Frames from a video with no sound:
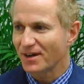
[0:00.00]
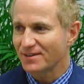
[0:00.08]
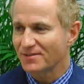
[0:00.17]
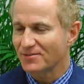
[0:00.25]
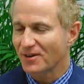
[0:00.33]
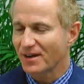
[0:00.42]

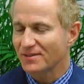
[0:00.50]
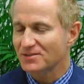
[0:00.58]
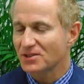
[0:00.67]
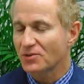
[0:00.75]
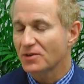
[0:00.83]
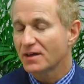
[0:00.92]
Right.
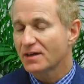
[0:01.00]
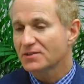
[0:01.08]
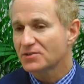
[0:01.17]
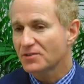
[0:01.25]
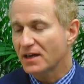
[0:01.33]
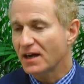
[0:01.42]
So
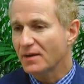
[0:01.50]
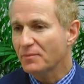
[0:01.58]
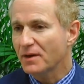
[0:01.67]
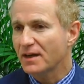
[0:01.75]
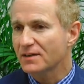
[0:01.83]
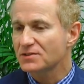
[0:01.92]
the eye
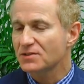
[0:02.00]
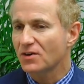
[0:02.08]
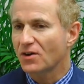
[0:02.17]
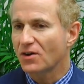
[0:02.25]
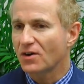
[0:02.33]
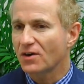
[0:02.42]
banks
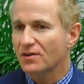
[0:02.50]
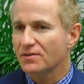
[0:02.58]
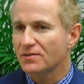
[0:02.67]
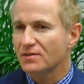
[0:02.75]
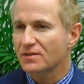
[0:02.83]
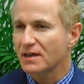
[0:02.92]

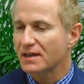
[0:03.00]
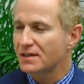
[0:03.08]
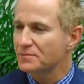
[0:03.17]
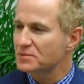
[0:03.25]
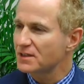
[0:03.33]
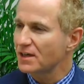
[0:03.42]
are in
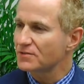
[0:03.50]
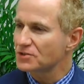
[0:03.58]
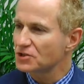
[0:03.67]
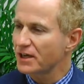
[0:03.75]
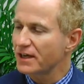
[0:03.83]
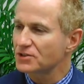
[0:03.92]
themselves
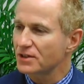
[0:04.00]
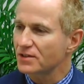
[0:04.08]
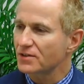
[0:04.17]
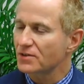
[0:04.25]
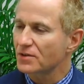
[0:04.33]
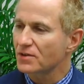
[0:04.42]
changing.
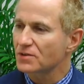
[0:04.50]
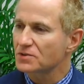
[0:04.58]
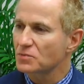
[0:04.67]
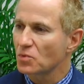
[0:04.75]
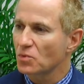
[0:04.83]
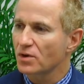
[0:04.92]

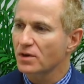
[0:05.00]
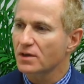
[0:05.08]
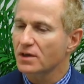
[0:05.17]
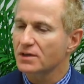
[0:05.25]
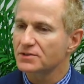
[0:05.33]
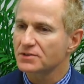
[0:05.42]
There's
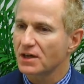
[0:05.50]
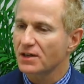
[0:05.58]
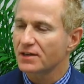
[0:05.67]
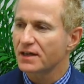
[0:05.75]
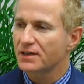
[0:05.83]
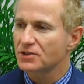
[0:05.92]
more
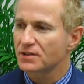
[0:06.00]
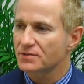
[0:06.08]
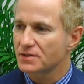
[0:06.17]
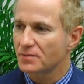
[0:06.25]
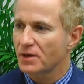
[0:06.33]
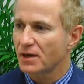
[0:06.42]
consolidation
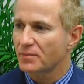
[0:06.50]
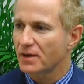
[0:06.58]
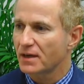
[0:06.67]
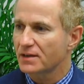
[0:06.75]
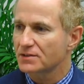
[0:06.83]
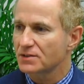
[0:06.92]
of some eye
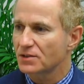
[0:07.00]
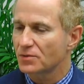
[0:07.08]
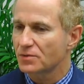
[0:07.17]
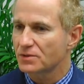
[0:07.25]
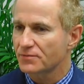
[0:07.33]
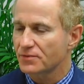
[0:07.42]
banks,
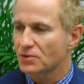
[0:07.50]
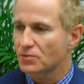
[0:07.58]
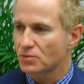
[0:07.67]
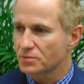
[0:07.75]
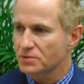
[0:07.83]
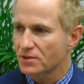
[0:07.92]
in different
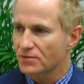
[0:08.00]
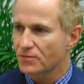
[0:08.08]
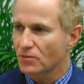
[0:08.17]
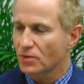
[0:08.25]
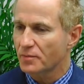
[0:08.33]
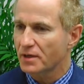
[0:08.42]
groups that are
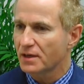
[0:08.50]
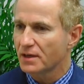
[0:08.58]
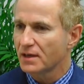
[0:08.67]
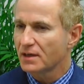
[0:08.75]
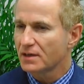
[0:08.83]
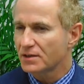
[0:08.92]
forming.
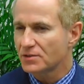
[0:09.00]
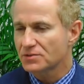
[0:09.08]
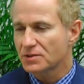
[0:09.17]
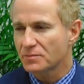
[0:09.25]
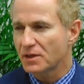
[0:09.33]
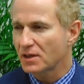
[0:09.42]
There
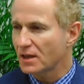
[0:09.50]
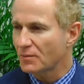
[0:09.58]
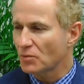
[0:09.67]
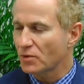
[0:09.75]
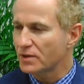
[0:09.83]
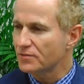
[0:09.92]
used to be a lot
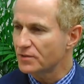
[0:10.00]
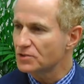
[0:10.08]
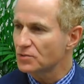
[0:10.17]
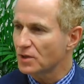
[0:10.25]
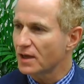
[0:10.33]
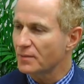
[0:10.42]
more
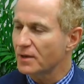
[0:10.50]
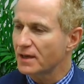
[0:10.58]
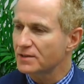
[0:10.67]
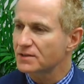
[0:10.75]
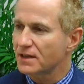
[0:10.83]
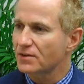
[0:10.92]
individual eye
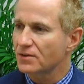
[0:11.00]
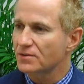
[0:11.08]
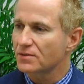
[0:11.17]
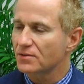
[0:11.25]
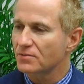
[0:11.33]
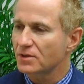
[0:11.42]
banks. Now they're
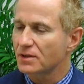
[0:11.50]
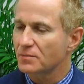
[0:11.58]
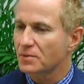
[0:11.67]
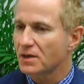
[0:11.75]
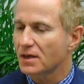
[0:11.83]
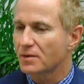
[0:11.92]
really
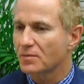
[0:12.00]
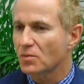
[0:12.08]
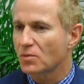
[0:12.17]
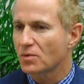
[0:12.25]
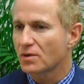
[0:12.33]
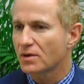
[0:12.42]
becoming
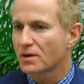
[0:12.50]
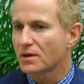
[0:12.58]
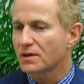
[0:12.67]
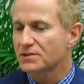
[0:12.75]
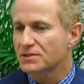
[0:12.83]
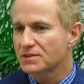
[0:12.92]
more
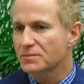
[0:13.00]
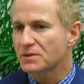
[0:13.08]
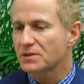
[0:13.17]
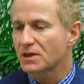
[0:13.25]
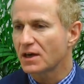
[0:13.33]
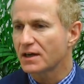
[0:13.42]

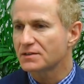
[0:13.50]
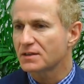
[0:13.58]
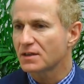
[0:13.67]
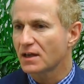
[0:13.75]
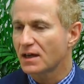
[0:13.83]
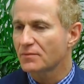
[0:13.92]
systematized,
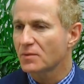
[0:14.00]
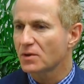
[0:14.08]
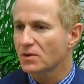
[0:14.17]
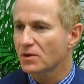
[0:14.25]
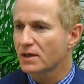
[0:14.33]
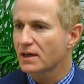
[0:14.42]
and a lot of them are
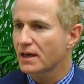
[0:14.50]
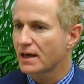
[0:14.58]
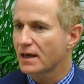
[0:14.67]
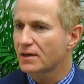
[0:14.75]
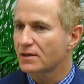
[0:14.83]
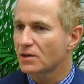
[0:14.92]
looking
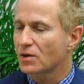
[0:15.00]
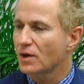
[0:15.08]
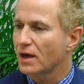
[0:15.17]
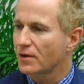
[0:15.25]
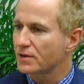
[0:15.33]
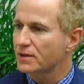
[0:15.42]
at,
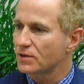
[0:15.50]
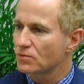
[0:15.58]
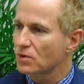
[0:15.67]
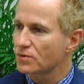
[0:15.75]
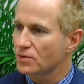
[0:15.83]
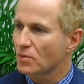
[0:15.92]
how can they
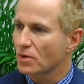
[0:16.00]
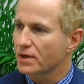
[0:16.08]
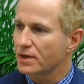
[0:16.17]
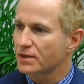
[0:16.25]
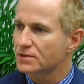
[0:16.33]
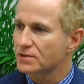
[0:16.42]
grow their
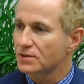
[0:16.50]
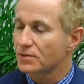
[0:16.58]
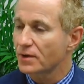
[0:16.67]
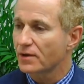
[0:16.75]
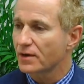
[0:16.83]
market into new